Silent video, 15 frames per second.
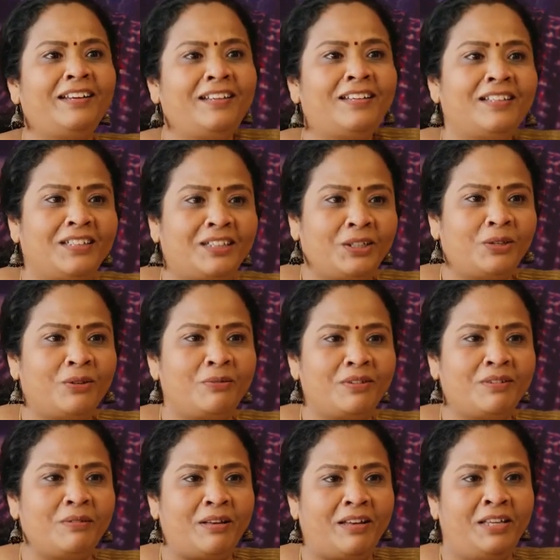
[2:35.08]
And
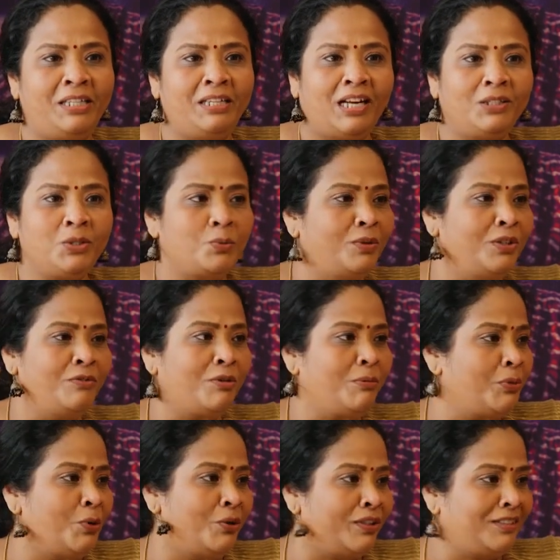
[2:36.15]
any last word
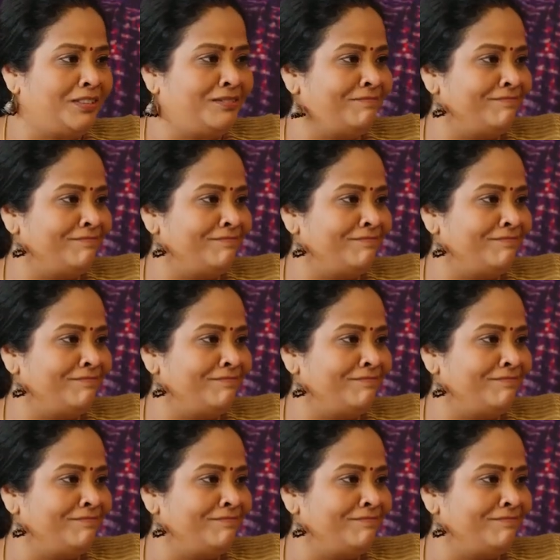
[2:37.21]
from you all?